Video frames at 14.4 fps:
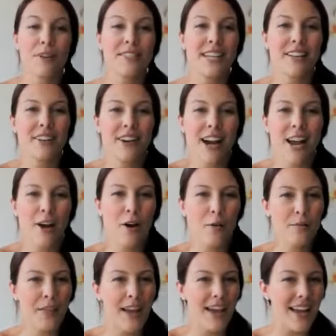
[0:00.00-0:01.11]
Well, Taylor, I
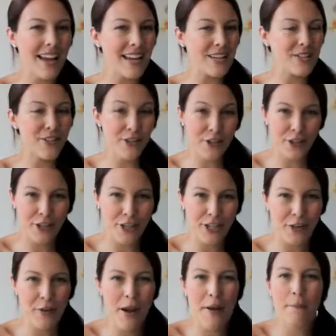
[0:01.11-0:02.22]
hope that A's your
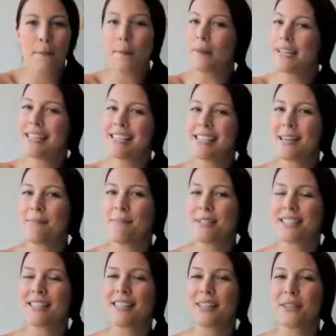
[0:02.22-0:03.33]
cue, and please keep
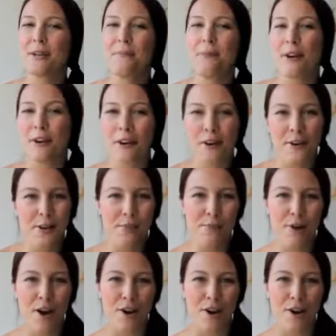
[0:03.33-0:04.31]
us in the loop on all your